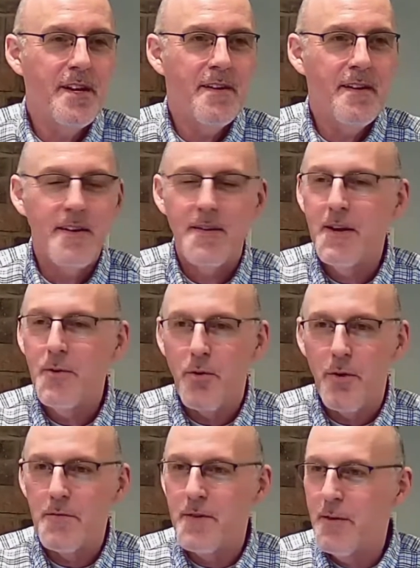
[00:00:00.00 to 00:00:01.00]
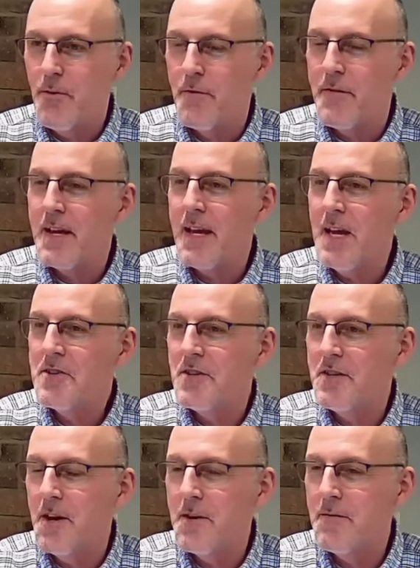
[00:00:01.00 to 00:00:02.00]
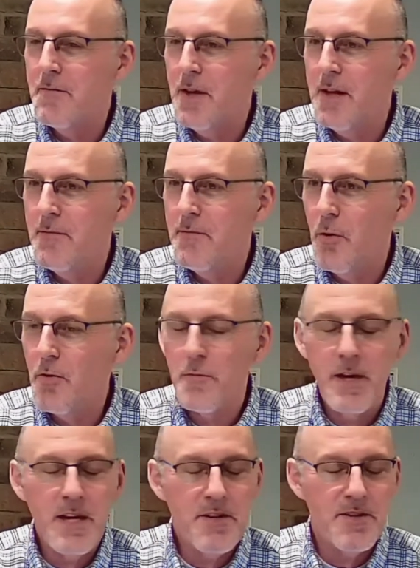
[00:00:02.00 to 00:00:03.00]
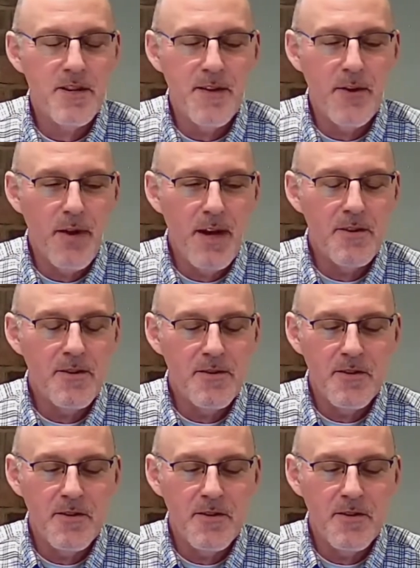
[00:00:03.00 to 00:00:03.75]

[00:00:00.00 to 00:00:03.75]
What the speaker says: They were on vacation down in Myrtle Beach, and they ran into this